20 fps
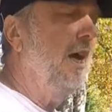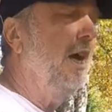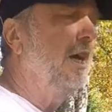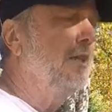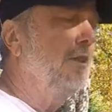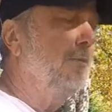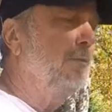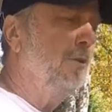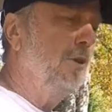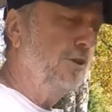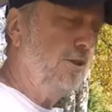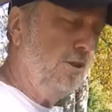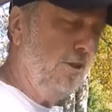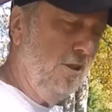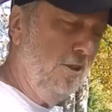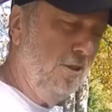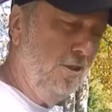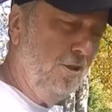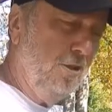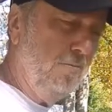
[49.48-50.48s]
and to put
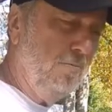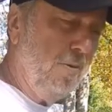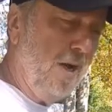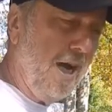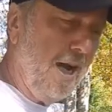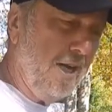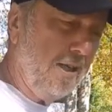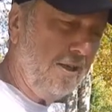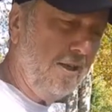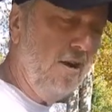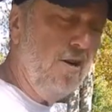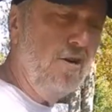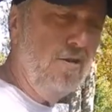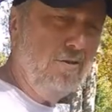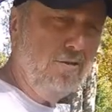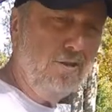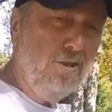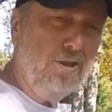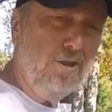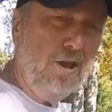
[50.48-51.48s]
the hood back
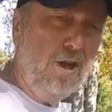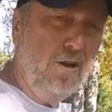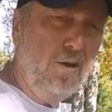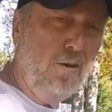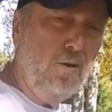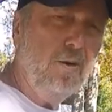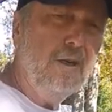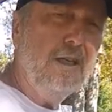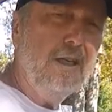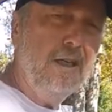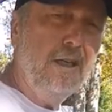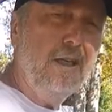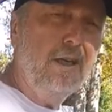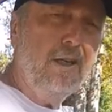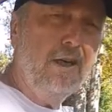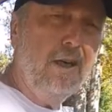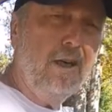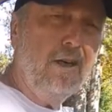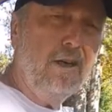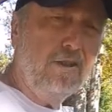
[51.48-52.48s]
on. So
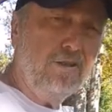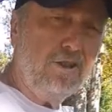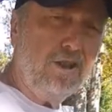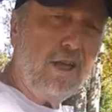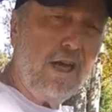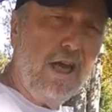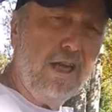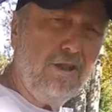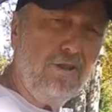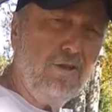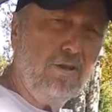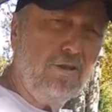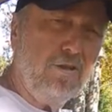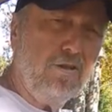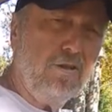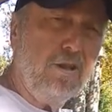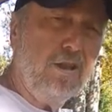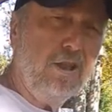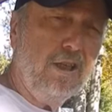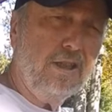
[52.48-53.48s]
uh,
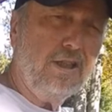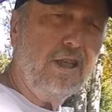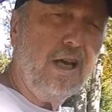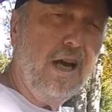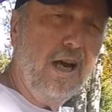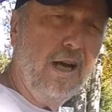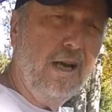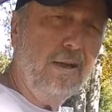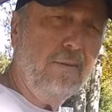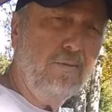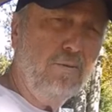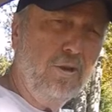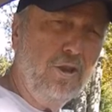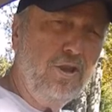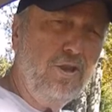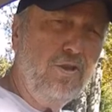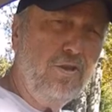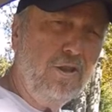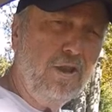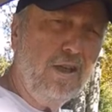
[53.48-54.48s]
schedule a time
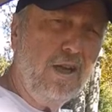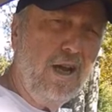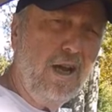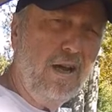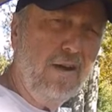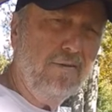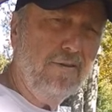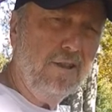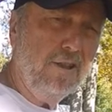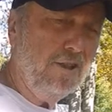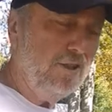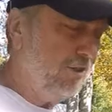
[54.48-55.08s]
when you can have an